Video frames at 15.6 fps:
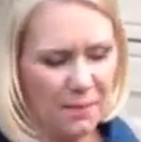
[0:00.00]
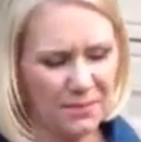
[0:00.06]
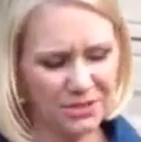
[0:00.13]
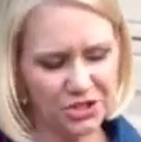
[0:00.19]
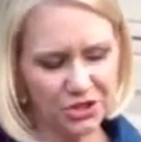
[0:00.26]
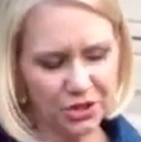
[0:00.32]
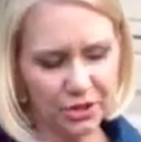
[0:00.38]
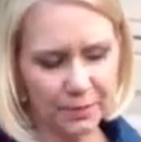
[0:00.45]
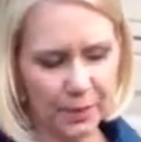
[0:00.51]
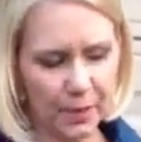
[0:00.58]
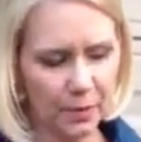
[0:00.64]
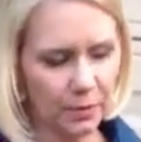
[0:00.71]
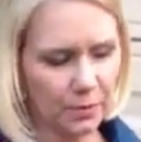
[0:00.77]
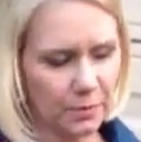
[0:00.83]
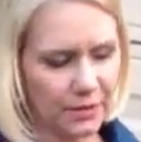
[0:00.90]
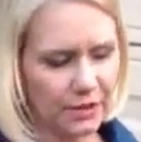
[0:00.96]
But you could
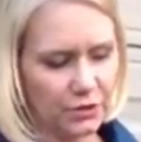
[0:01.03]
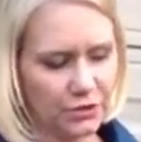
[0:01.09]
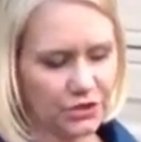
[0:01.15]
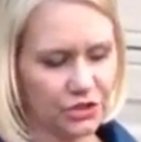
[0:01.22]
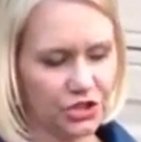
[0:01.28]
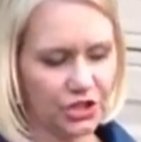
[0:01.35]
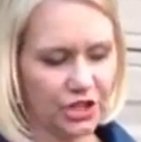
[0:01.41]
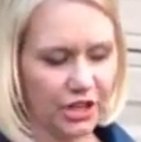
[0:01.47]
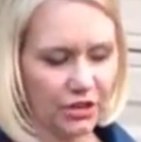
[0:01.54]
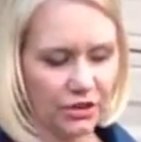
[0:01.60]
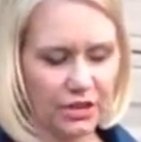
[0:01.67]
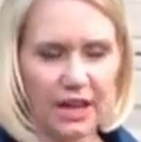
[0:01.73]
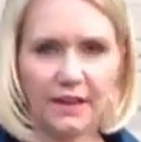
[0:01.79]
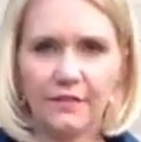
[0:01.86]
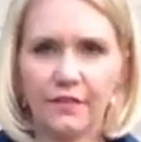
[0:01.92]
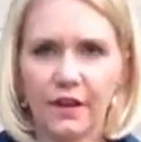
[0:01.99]
probably use a shingle
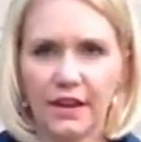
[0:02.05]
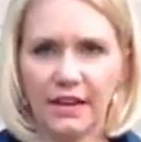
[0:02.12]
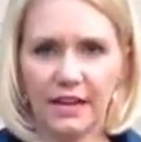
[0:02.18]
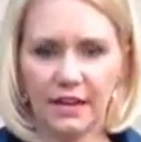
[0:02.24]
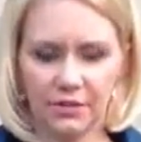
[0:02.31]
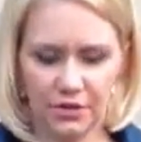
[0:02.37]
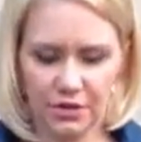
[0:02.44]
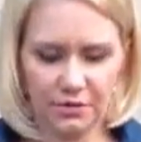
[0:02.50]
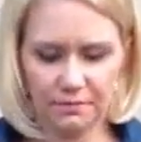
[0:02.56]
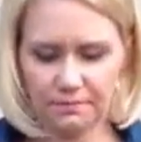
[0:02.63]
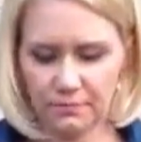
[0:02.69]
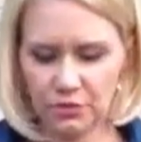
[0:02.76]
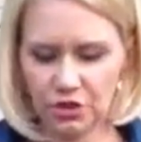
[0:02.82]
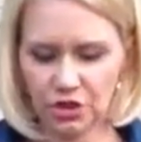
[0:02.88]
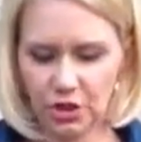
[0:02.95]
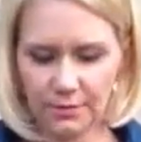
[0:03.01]
knife or any other
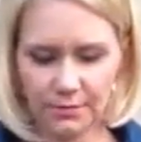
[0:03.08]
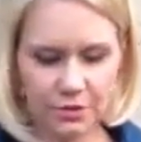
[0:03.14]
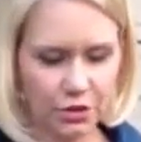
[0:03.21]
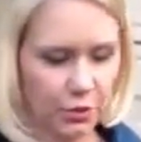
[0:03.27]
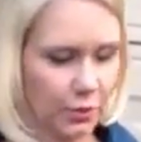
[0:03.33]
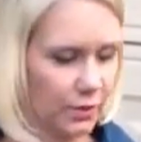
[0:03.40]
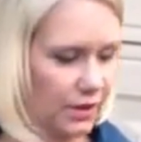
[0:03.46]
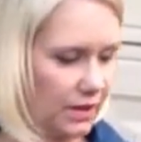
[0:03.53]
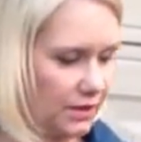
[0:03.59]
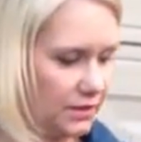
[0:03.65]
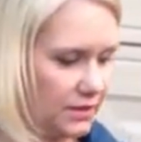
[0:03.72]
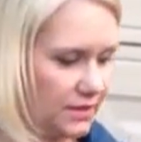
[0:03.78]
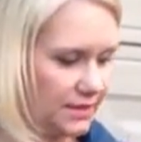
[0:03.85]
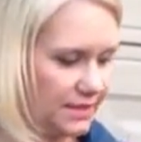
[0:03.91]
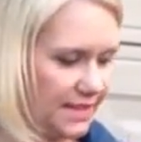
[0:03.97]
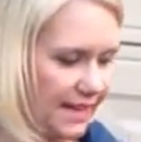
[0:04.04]
sharp tool to
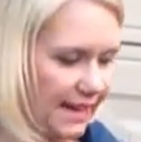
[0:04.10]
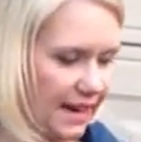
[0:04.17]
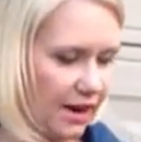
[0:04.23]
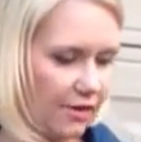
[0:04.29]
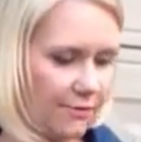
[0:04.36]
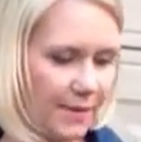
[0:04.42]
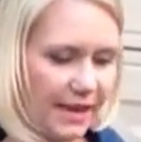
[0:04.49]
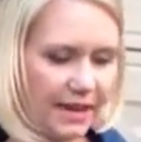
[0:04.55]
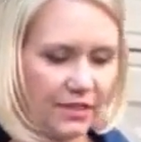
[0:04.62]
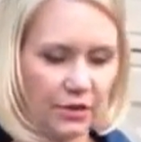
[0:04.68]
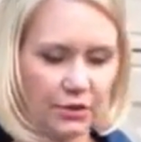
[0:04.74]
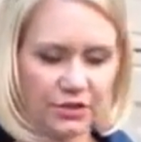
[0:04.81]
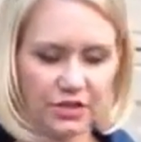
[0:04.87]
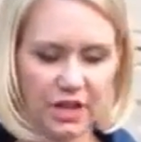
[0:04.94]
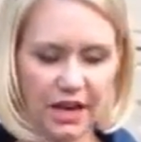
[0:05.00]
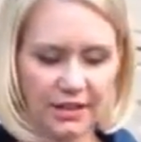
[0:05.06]
take care of making
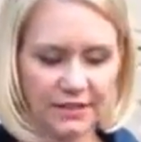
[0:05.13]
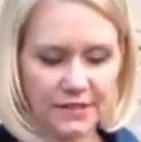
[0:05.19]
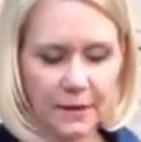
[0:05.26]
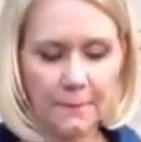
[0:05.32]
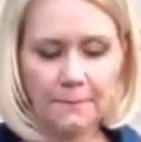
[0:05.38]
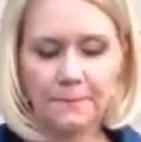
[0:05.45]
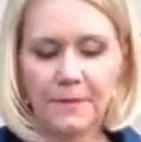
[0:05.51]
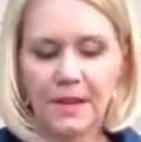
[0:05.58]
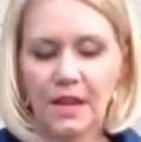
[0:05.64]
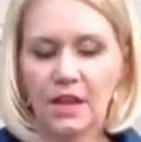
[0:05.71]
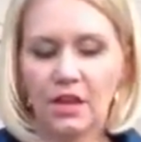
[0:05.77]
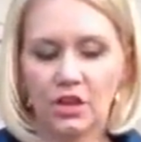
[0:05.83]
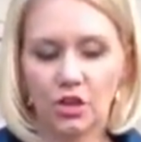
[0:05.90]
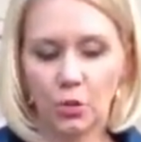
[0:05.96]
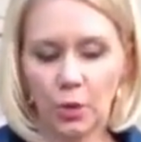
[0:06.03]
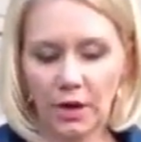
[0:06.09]
those cuts.
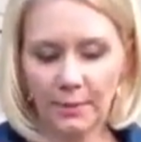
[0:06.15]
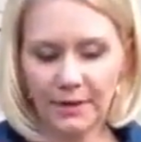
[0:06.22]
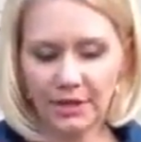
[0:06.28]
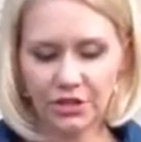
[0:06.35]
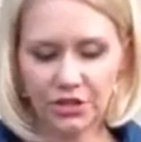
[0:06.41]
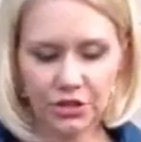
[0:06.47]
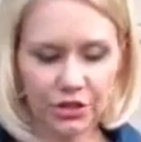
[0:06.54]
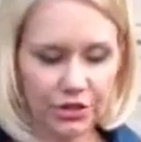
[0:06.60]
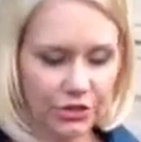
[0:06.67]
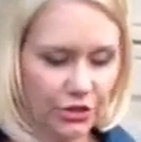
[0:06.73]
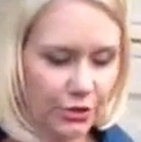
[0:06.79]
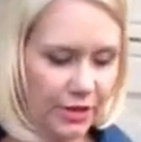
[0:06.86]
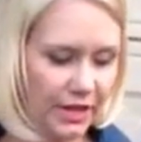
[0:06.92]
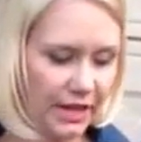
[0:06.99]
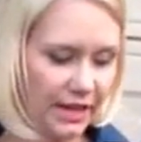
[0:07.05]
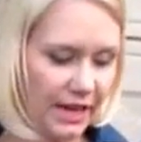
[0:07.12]
You want to make sure you
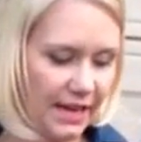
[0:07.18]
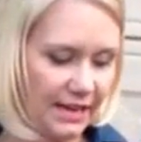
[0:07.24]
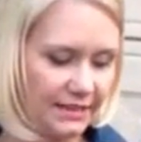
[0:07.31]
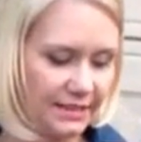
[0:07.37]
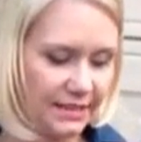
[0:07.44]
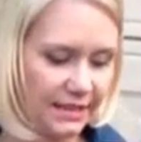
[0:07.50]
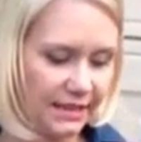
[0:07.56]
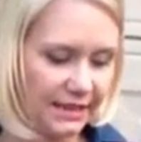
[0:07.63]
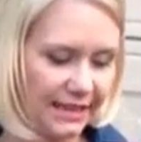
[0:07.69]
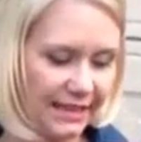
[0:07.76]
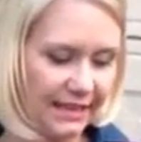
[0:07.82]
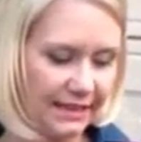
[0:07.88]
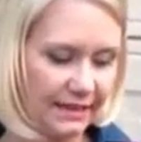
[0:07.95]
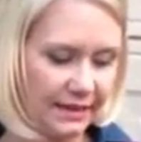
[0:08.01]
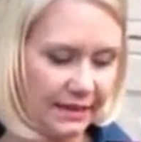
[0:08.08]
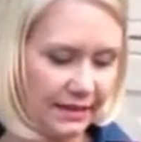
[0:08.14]
do get a nice
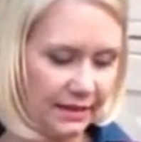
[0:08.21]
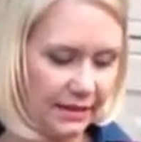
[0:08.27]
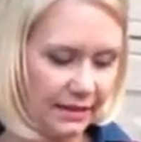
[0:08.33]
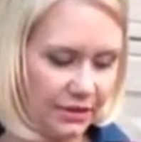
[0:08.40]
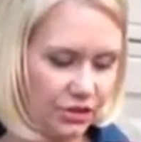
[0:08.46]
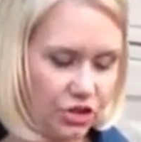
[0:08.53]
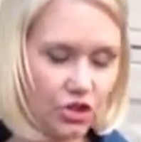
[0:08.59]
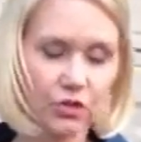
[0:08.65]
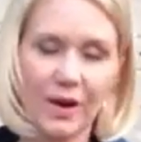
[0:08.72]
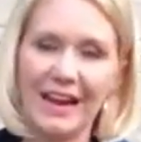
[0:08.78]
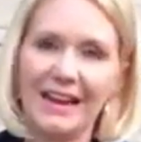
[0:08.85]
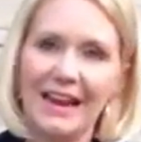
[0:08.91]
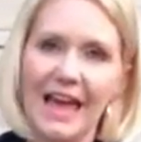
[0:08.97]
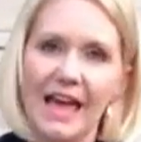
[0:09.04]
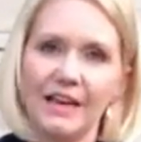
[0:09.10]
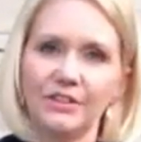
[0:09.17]
clean
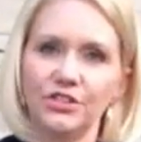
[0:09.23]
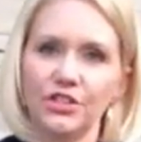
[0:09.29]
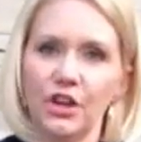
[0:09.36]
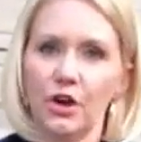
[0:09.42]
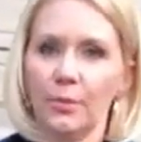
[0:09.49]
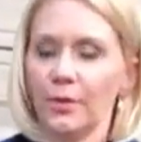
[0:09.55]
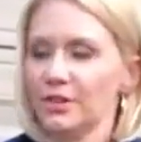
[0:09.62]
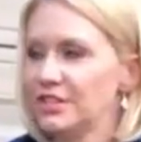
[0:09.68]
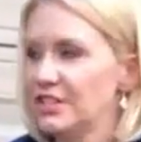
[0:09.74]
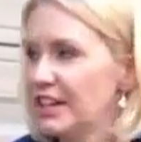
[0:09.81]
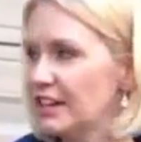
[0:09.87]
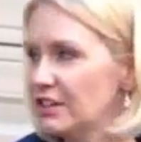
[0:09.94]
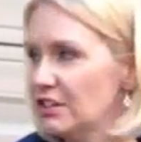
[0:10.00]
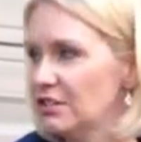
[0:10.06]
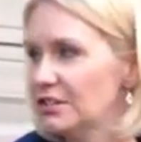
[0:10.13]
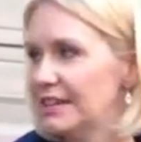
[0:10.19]
straight edge though,
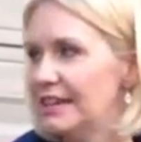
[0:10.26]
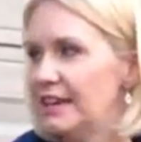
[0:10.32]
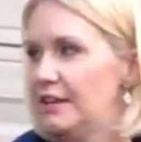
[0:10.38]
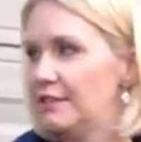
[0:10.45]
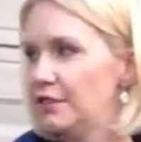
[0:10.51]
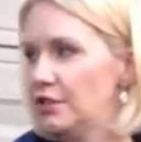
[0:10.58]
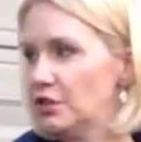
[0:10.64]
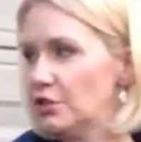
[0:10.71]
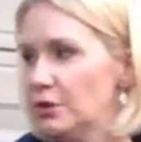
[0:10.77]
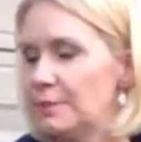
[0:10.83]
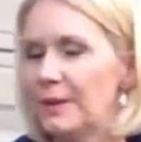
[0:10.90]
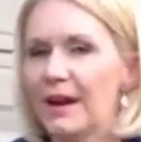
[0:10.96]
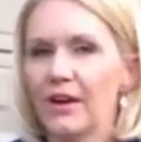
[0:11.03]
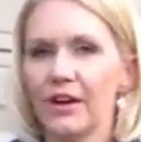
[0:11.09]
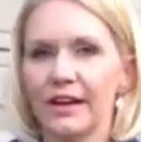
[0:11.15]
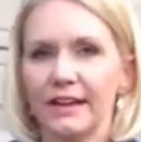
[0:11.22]
particularly if you're
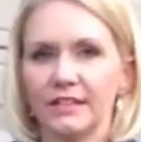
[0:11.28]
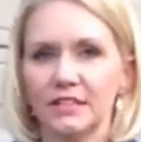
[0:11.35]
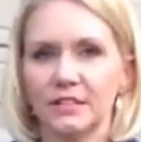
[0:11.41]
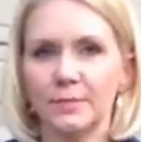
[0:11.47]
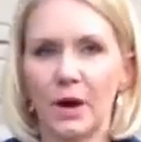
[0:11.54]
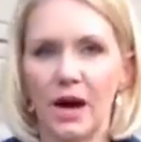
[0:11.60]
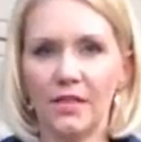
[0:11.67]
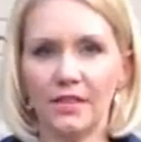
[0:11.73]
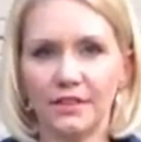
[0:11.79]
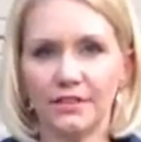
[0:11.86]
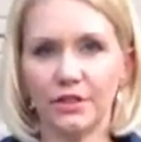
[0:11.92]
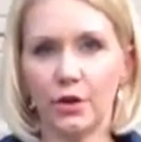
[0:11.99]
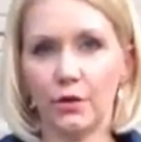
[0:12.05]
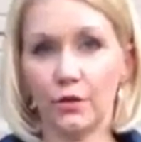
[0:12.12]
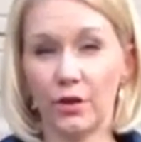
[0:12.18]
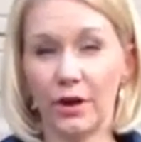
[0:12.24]
repairing a spot that's
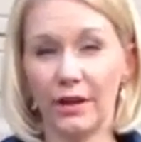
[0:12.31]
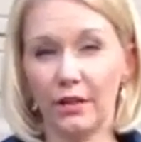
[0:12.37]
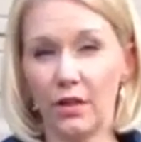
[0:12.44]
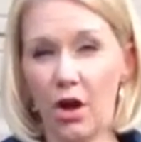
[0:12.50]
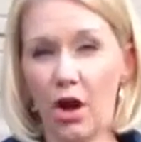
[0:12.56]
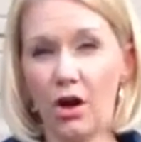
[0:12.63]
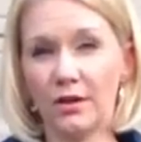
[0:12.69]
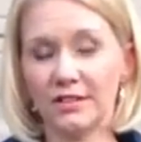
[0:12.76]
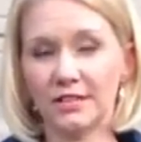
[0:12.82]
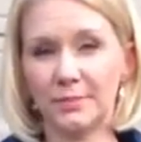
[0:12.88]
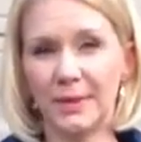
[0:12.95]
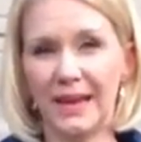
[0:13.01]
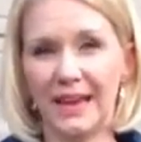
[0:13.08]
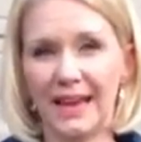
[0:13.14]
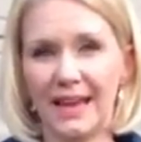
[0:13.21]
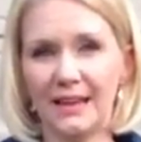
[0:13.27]
over a long
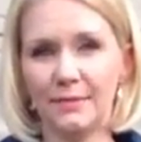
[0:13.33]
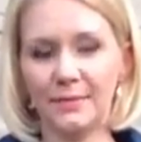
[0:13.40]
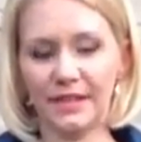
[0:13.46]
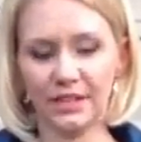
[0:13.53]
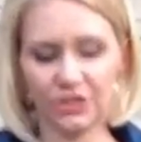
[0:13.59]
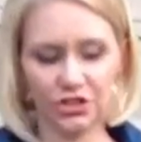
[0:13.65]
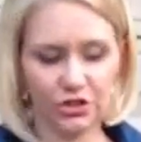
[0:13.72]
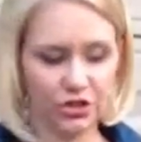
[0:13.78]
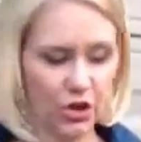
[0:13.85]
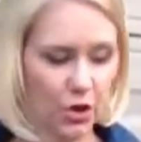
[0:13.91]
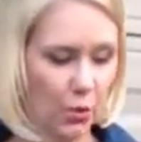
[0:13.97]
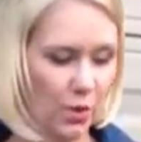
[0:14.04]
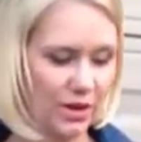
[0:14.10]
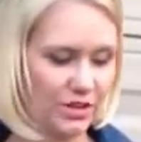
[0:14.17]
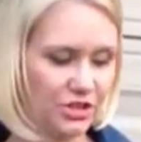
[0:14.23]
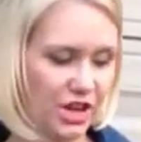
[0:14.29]
span, because you don't
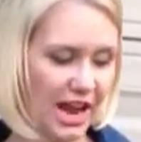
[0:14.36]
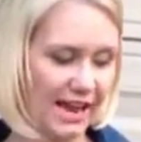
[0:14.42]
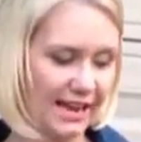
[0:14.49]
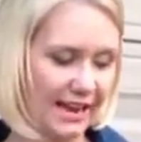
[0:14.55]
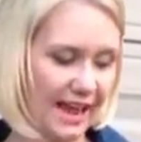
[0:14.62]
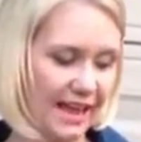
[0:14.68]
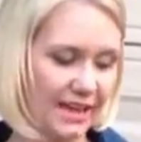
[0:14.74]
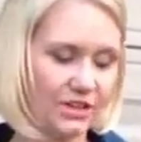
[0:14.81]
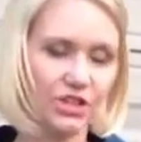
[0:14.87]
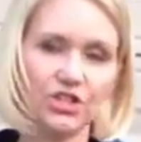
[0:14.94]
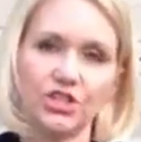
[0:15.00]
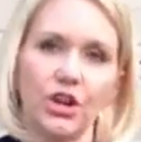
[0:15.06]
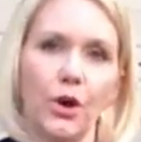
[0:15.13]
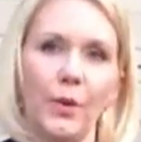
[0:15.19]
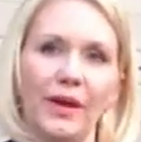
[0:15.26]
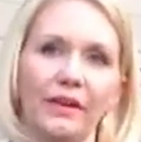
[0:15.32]
want a jagged edge
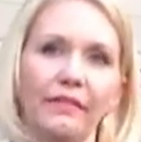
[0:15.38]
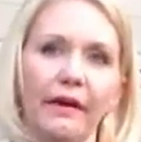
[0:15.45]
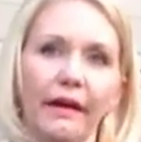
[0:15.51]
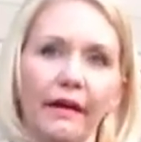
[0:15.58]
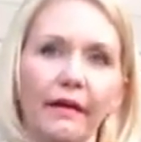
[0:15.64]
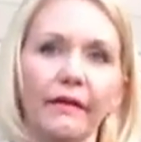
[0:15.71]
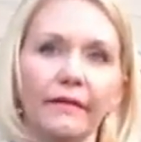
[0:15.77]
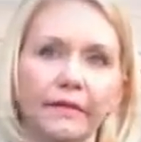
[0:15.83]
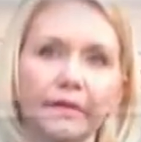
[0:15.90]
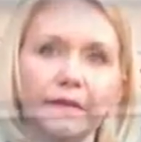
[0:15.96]
showing there.